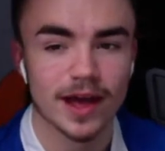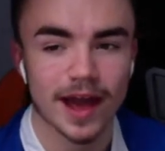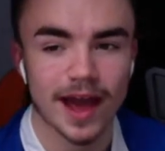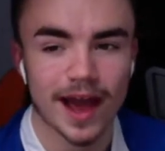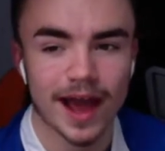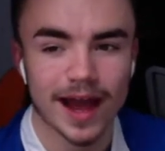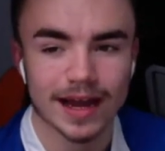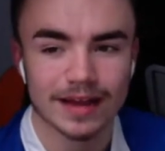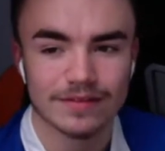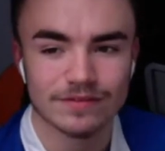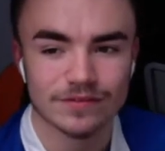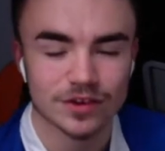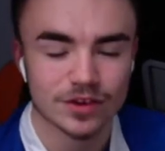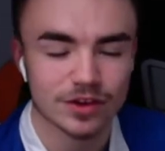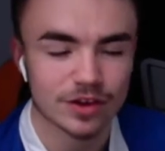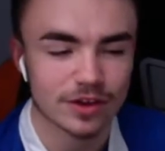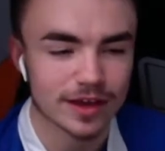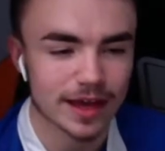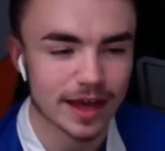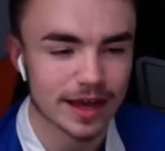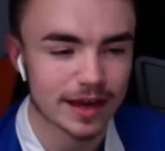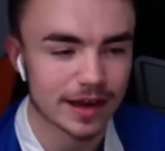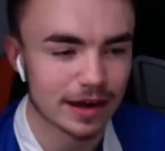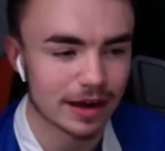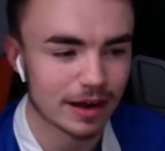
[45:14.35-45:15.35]
And if you could
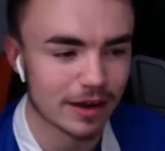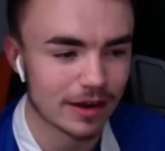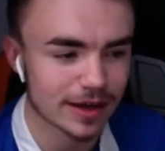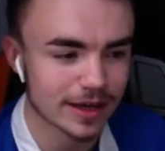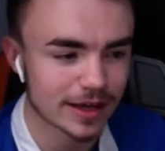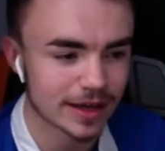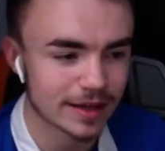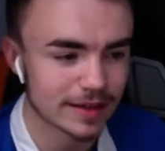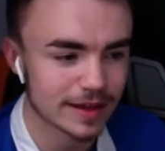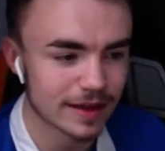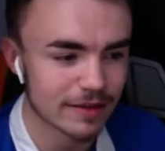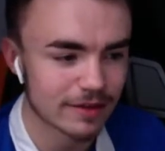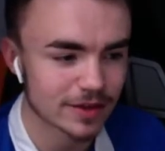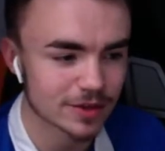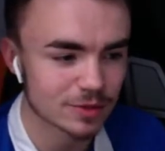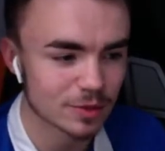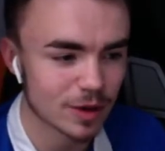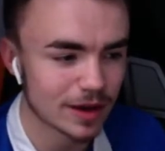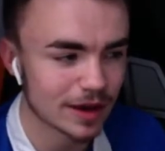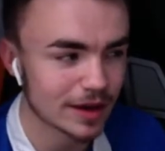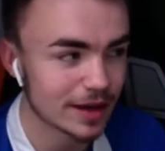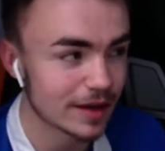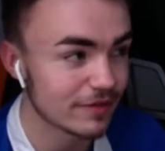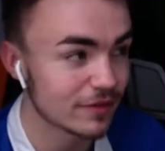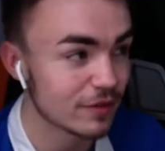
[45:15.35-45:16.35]
get a like in there as
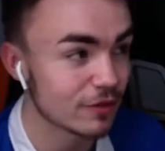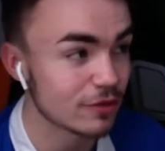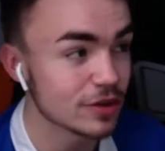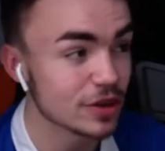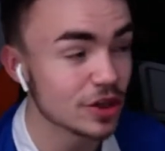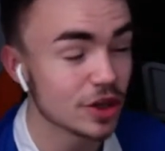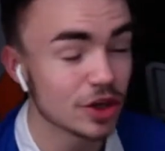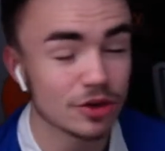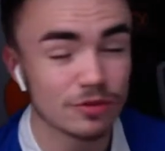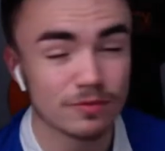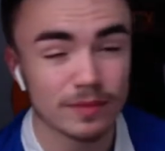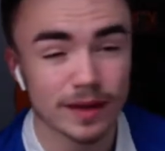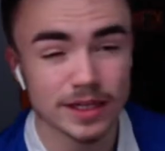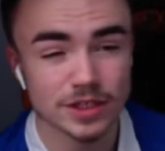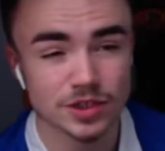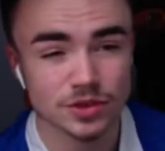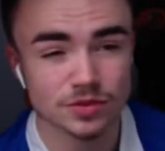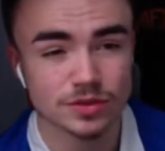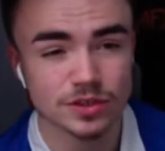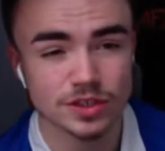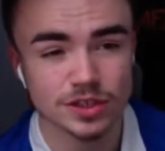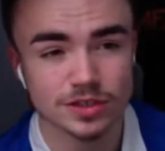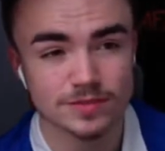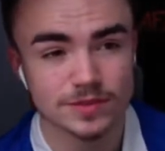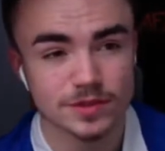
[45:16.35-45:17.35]
well. And if you're new, make sure
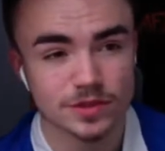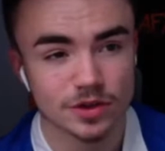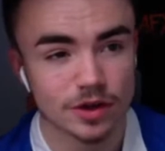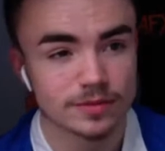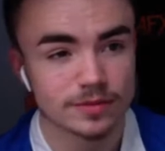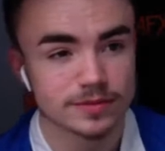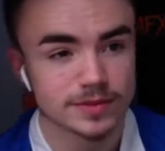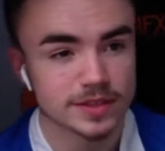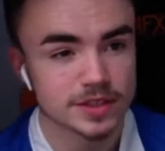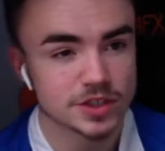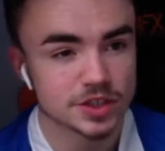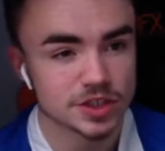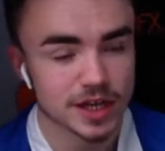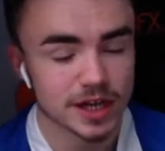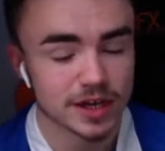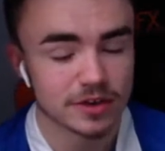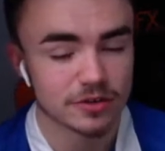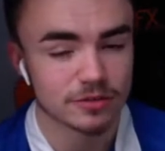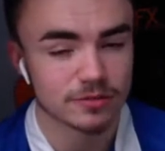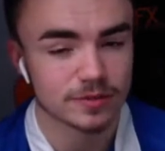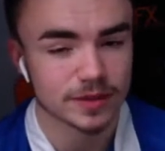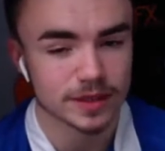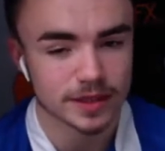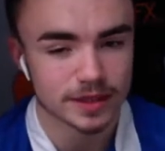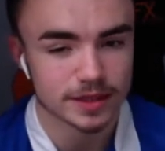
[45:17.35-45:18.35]
you subscribe to the
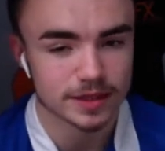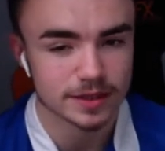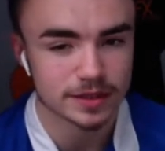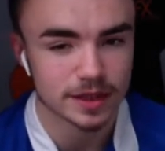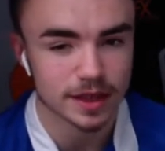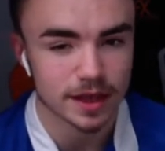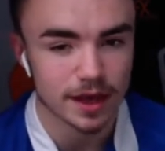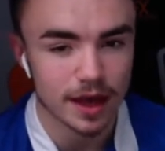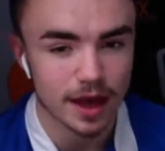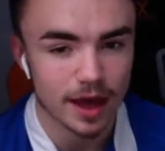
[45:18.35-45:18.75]
channel, because